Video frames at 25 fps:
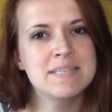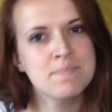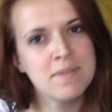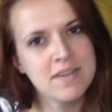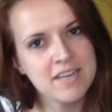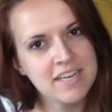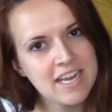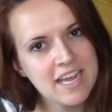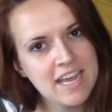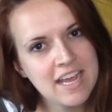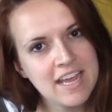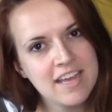
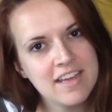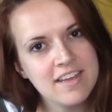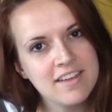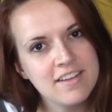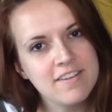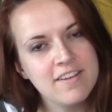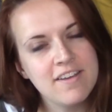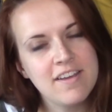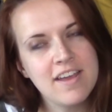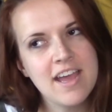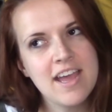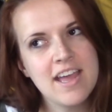Monday
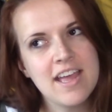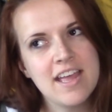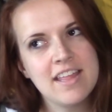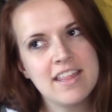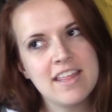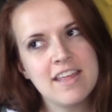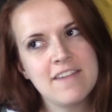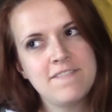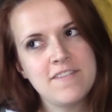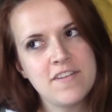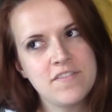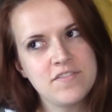and
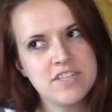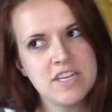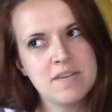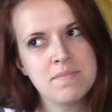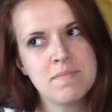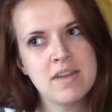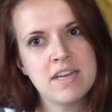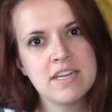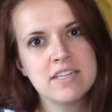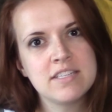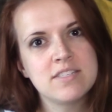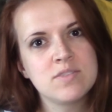then 15
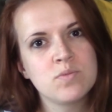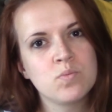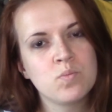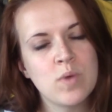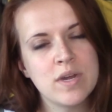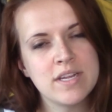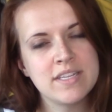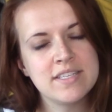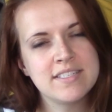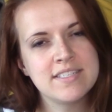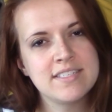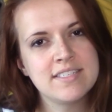minutes
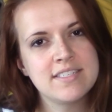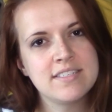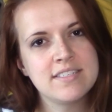Wednesday